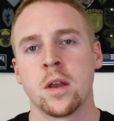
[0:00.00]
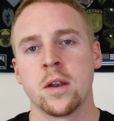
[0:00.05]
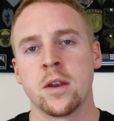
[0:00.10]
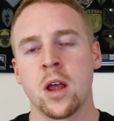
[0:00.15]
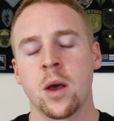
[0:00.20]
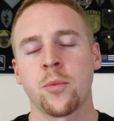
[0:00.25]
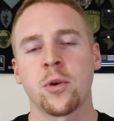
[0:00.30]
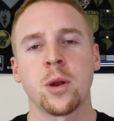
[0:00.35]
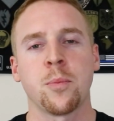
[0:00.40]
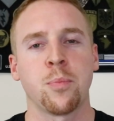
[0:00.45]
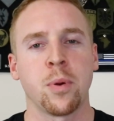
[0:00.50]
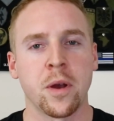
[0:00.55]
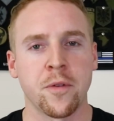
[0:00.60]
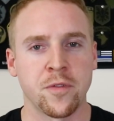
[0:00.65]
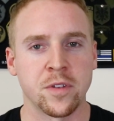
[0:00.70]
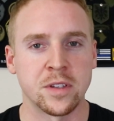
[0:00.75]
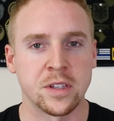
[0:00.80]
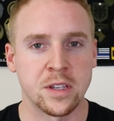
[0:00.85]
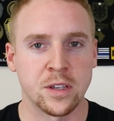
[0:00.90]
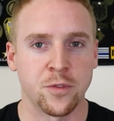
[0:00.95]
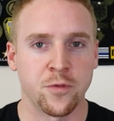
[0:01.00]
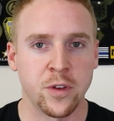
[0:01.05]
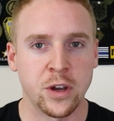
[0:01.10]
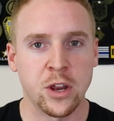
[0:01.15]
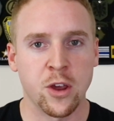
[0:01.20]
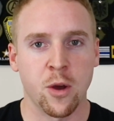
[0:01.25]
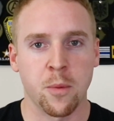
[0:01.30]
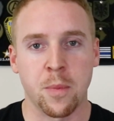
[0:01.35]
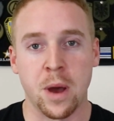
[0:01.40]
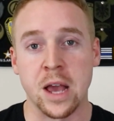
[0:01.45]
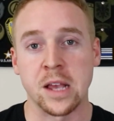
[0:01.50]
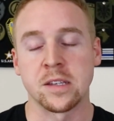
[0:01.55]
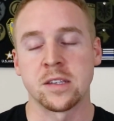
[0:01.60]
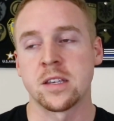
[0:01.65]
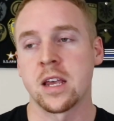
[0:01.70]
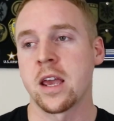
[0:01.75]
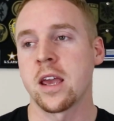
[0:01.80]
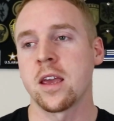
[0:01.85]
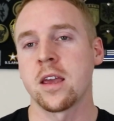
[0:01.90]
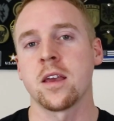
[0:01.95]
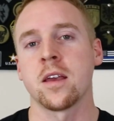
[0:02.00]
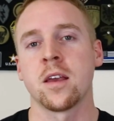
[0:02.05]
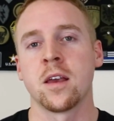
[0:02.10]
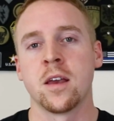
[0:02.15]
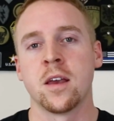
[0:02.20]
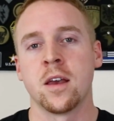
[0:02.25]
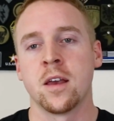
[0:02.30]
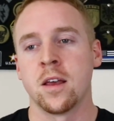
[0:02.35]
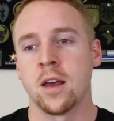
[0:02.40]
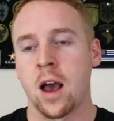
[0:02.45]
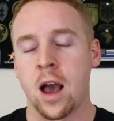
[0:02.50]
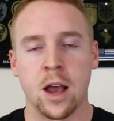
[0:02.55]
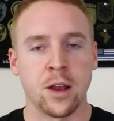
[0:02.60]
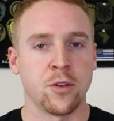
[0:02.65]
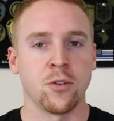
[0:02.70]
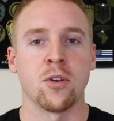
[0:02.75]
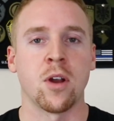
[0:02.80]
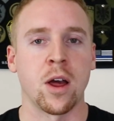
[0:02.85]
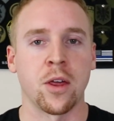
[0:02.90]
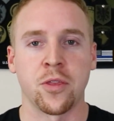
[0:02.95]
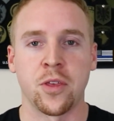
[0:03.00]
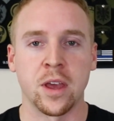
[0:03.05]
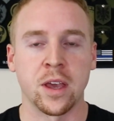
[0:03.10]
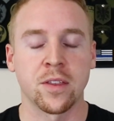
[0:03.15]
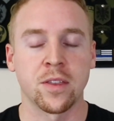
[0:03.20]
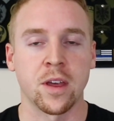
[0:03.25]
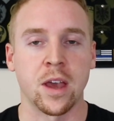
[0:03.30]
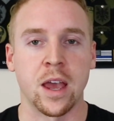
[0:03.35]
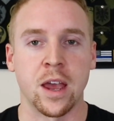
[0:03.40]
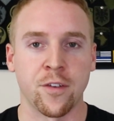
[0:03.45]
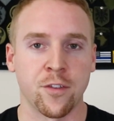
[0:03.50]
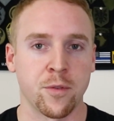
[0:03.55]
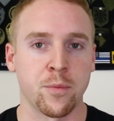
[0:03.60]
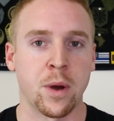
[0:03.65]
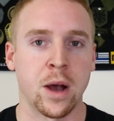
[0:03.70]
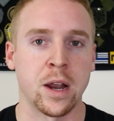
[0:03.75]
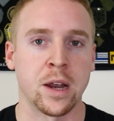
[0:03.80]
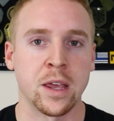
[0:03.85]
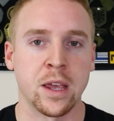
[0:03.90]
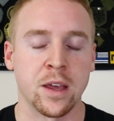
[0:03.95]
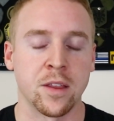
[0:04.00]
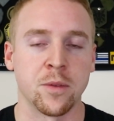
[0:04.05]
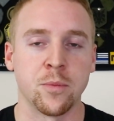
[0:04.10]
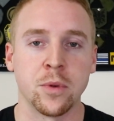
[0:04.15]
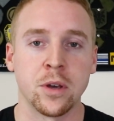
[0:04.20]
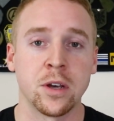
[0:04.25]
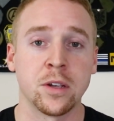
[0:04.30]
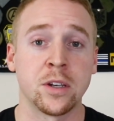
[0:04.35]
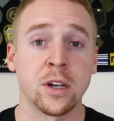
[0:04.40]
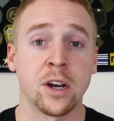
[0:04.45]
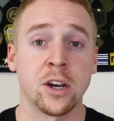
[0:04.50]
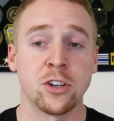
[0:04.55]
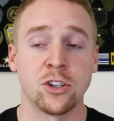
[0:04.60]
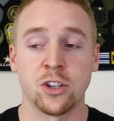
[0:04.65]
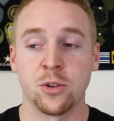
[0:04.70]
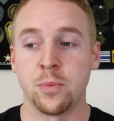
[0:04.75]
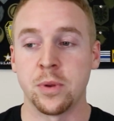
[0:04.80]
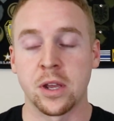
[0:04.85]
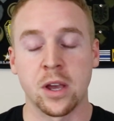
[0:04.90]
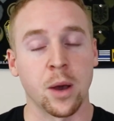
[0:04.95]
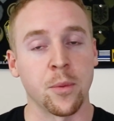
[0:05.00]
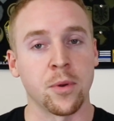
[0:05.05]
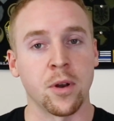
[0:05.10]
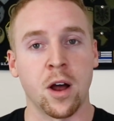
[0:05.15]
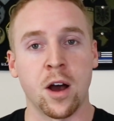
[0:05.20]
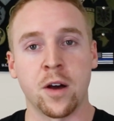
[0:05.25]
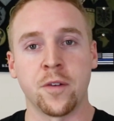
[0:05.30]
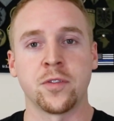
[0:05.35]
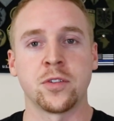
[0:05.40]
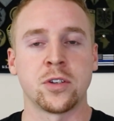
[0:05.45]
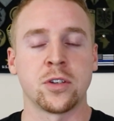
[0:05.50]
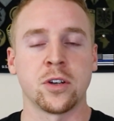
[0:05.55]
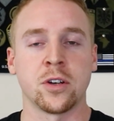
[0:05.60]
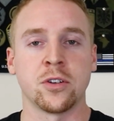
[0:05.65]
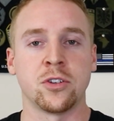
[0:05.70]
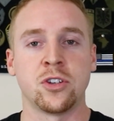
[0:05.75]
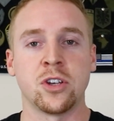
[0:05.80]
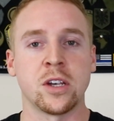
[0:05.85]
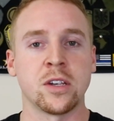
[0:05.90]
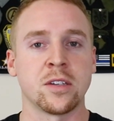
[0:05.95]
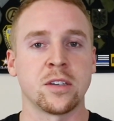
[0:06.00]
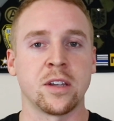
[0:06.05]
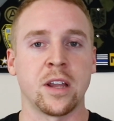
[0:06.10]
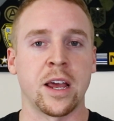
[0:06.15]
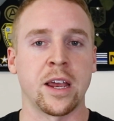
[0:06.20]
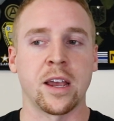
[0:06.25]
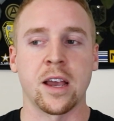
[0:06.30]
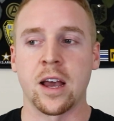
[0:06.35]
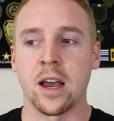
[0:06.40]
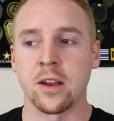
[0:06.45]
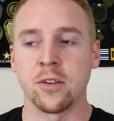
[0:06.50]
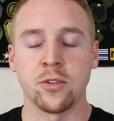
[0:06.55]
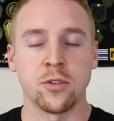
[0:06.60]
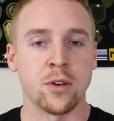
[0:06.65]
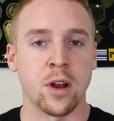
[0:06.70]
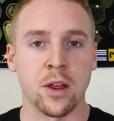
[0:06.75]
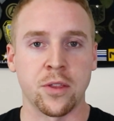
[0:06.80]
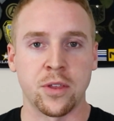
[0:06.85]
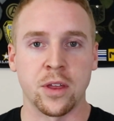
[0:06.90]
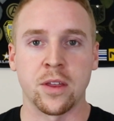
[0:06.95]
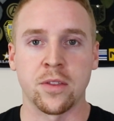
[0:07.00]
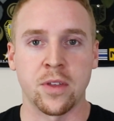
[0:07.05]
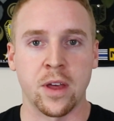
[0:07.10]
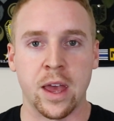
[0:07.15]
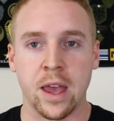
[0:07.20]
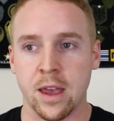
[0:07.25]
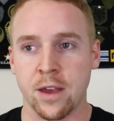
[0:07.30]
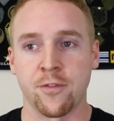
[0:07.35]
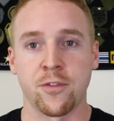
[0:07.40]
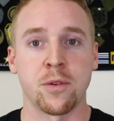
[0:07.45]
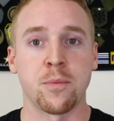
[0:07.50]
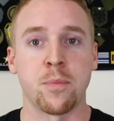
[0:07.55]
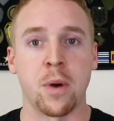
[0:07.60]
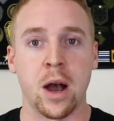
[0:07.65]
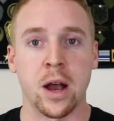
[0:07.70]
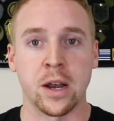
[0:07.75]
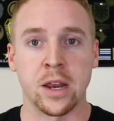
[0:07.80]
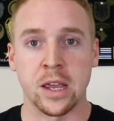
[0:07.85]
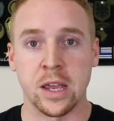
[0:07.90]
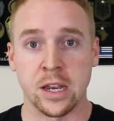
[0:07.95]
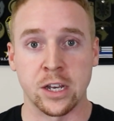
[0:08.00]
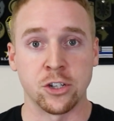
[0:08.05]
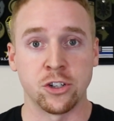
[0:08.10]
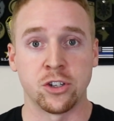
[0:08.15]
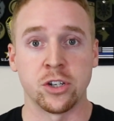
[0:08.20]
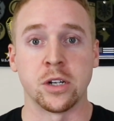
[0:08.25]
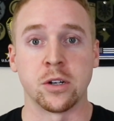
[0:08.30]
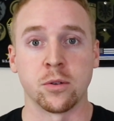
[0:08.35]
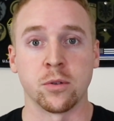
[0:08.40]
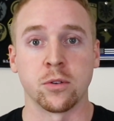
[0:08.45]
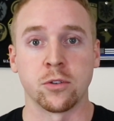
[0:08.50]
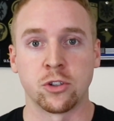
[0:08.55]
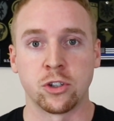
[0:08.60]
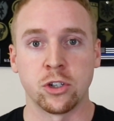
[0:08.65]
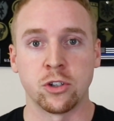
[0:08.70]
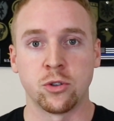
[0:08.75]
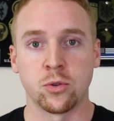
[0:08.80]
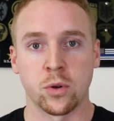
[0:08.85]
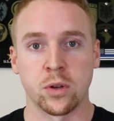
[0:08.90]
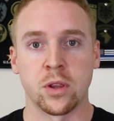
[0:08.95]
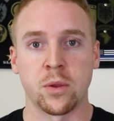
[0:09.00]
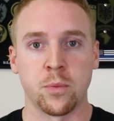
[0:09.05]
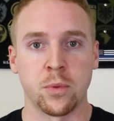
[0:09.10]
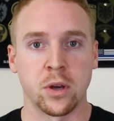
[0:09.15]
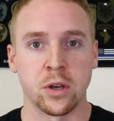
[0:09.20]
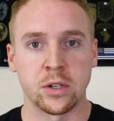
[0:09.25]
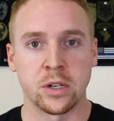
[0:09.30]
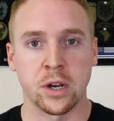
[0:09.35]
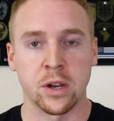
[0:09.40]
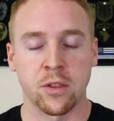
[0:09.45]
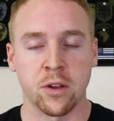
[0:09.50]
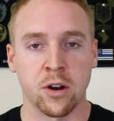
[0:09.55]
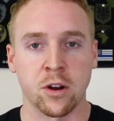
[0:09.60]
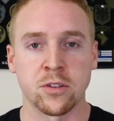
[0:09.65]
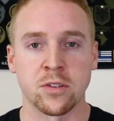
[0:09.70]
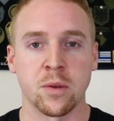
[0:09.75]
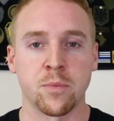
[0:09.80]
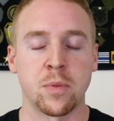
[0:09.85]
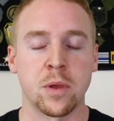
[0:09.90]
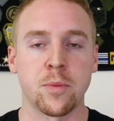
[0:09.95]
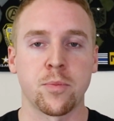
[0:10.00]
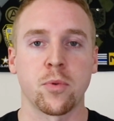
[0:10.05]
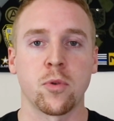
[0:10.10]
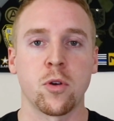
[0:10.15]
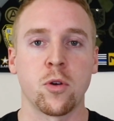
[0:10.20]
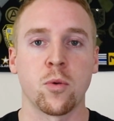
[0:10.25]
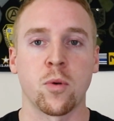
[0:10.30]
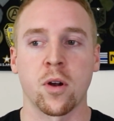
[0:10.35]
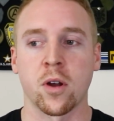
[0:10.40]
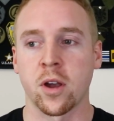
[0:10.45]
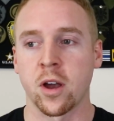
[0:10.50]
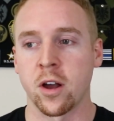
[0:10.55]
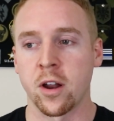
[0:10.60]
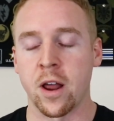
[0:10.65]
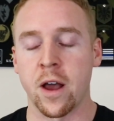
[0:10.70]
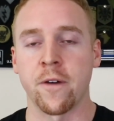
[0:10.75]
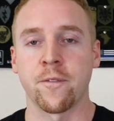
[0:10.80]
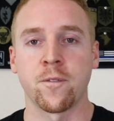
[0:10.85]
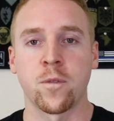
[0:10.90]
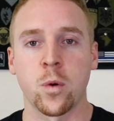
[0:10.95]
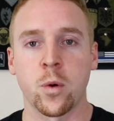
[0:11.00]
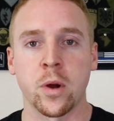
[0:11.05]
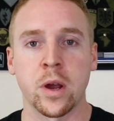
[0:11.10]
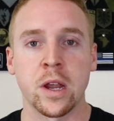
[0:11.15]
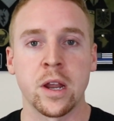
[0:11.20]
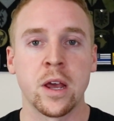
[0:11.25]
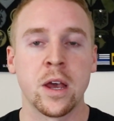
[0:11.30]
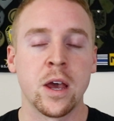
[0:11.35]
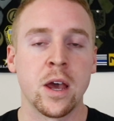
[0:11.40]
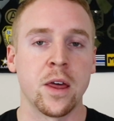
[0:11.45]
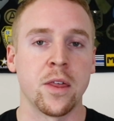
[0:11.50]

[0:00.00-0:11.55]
Now I'm going to preface this video by saying I do not think that everybody in the military should become an officer, just like I do not think that everybody in general should join the military. There are some people who are cut out for it.